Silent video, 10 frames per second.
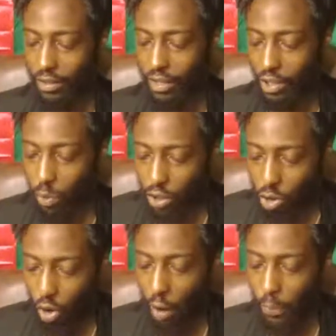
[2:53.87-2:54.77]
That's what
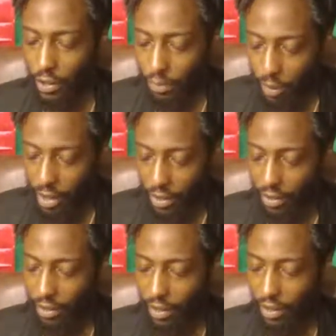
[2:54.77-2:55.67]
trumpets
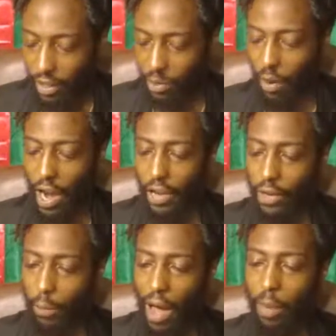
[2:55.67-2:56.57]
mean. That's why even
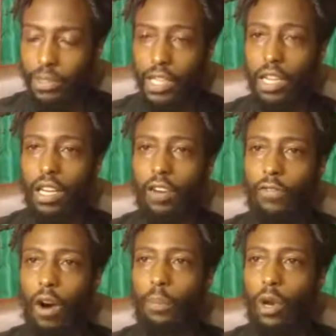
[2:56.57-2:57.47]
the Bible say,
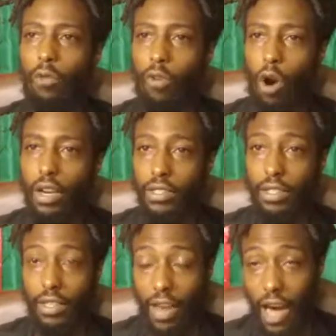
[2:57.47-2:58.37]
lift up your voice
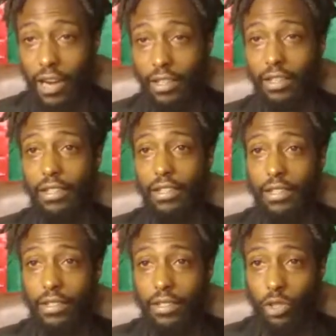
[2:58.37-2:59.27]
like
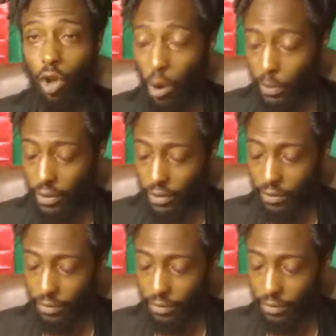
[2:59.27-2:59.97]
the trumpets.